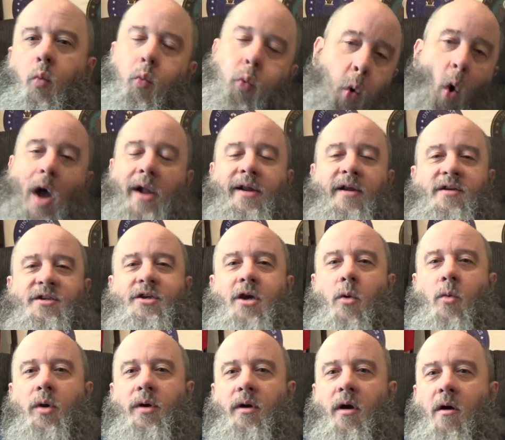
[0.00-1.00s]
What is
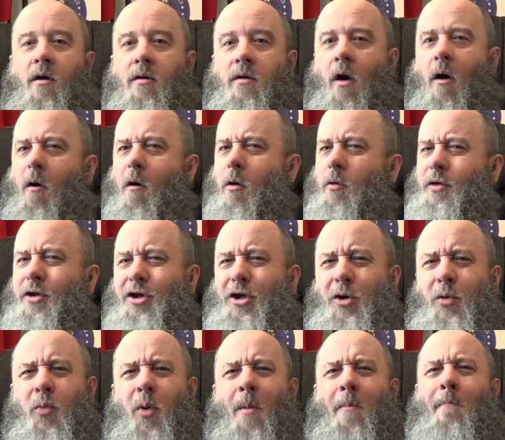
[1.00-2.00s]
going on? All
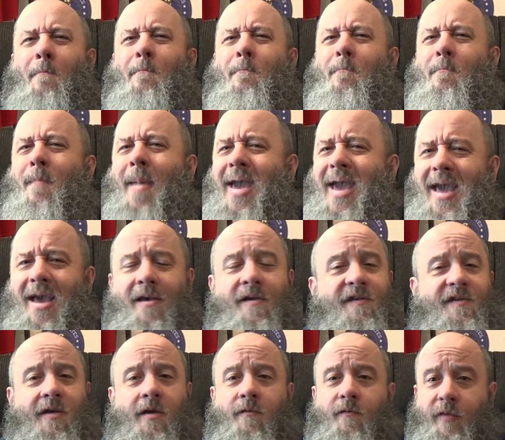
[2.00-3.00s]
you
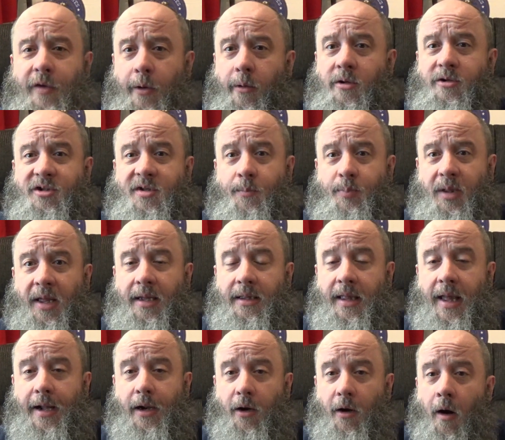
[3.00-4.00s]
amazing viewers to play
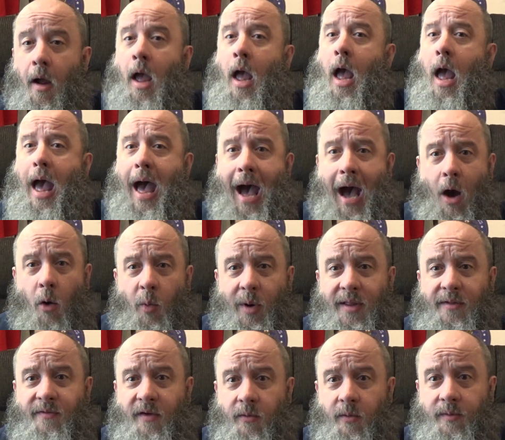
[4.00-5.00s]
later. How are
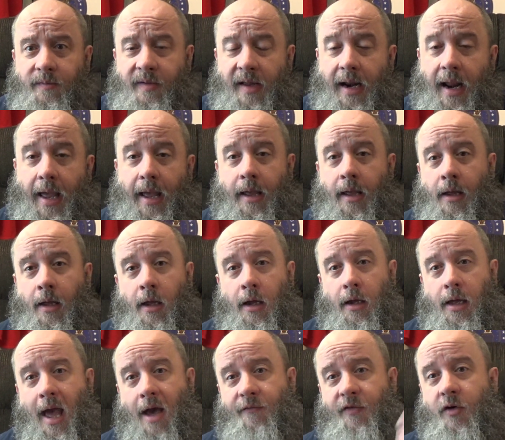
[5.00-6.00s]
we doing today?
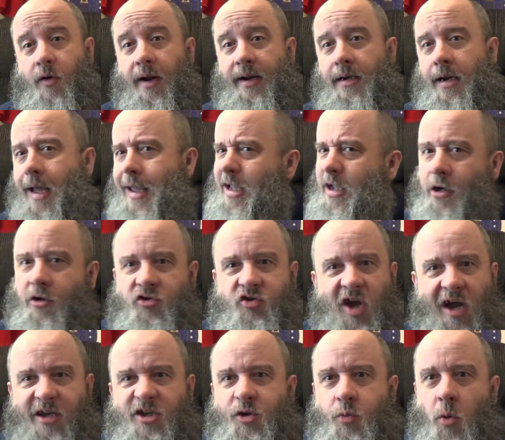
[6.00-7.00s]
Have a great night. Your
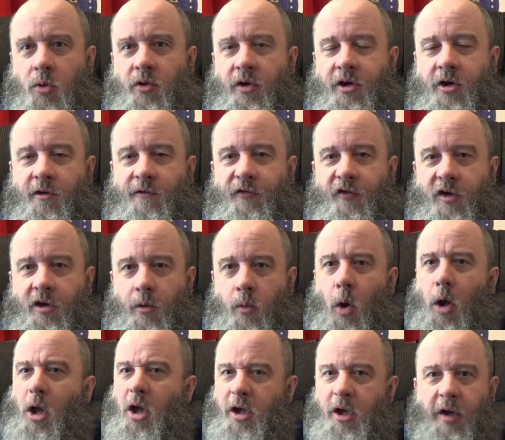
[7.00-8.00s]
dice rolling good for you?
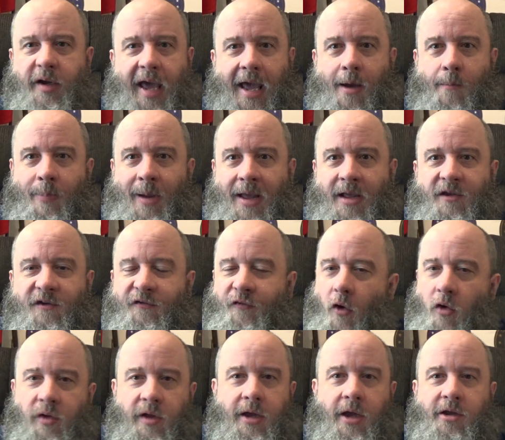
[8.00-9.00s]
Your campaign's
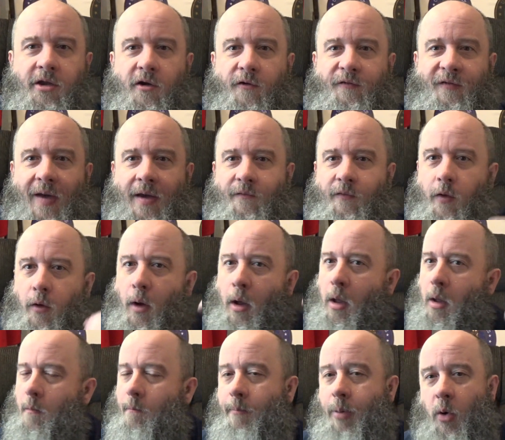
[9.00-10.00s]
falling in your favor?
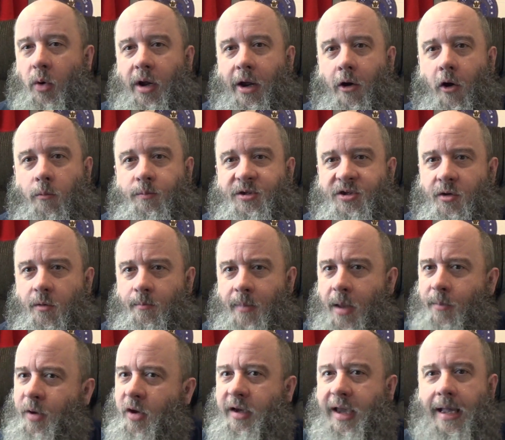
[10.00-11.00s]
Boy, I hope so.
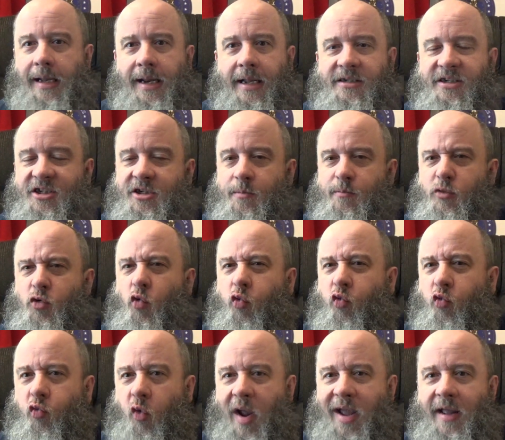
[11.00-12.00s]
Maybe you're getting in some
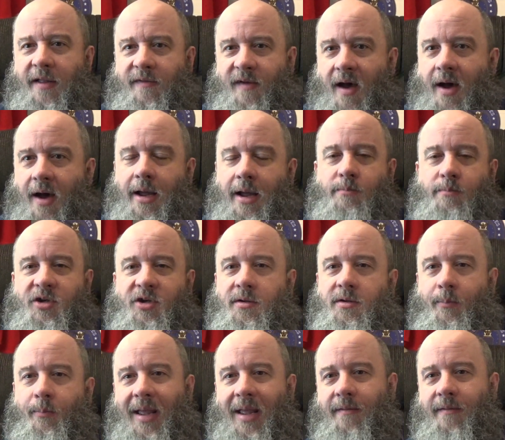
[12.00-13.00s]
great times on
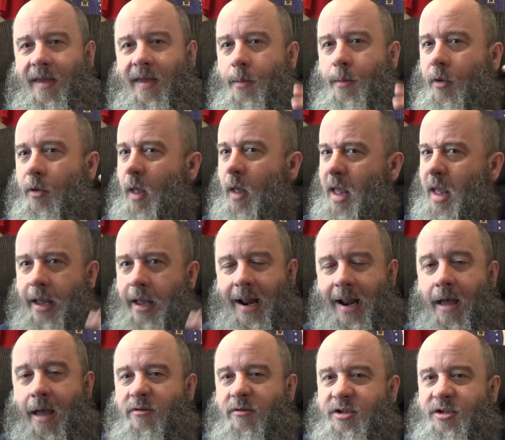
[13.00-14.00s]
the paint table and
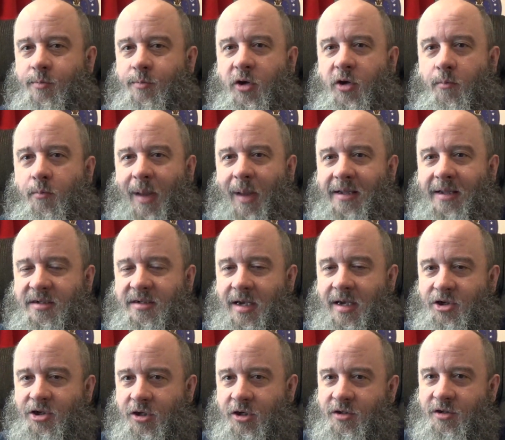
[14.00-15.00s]
having some good paint
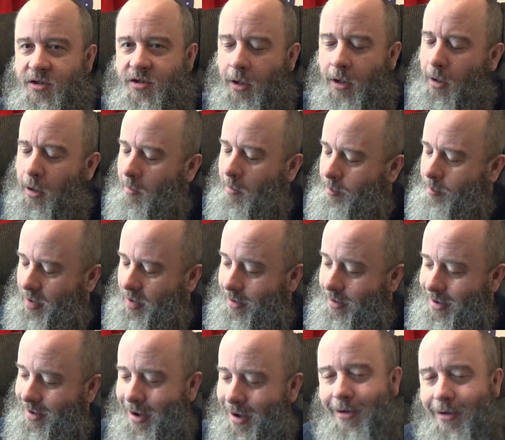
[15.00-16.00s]
sessions.
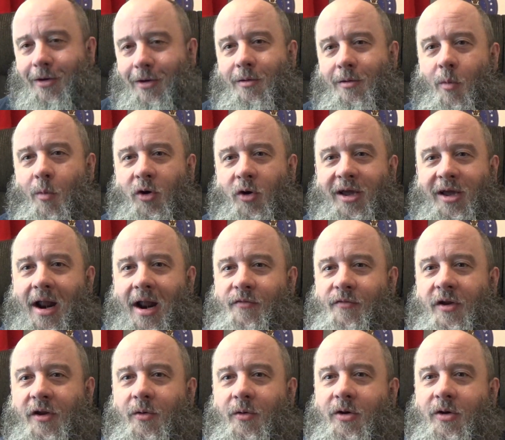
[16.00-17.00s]
But good morning, good
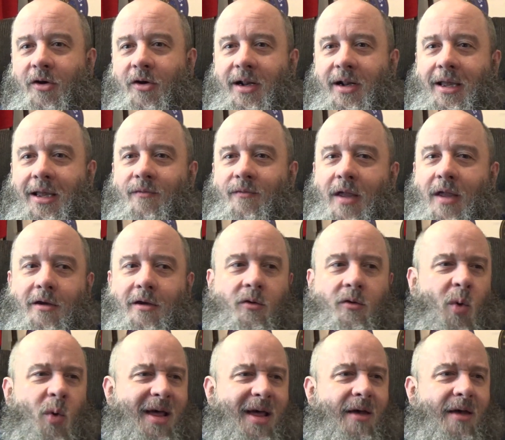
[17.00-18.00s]
afternoon, good evening,
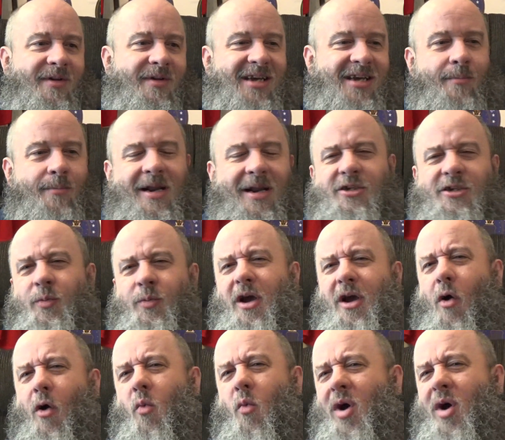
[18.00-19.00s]
good whatever time it is when
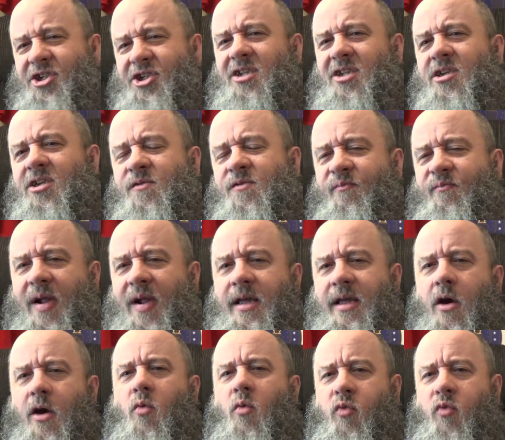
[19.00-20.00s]
y'all watching this
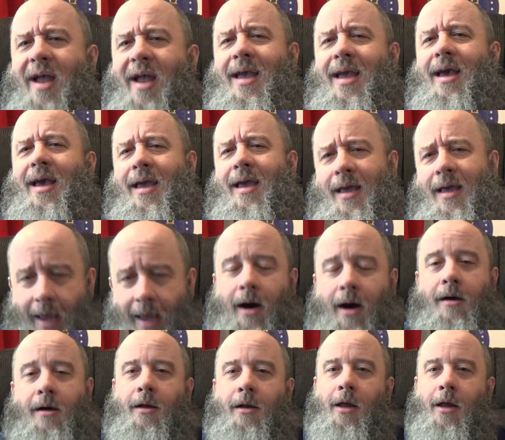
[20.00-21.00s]
video right here.
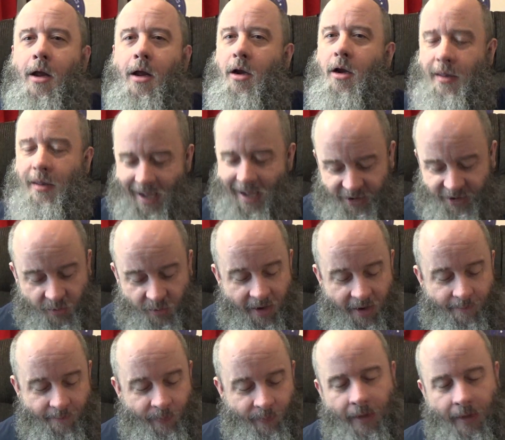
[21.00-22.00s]
That's
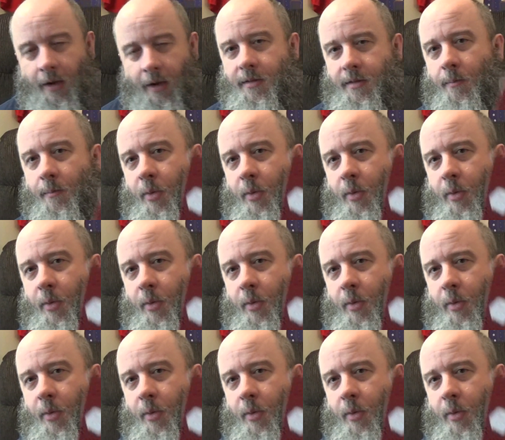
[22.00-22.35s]
right. The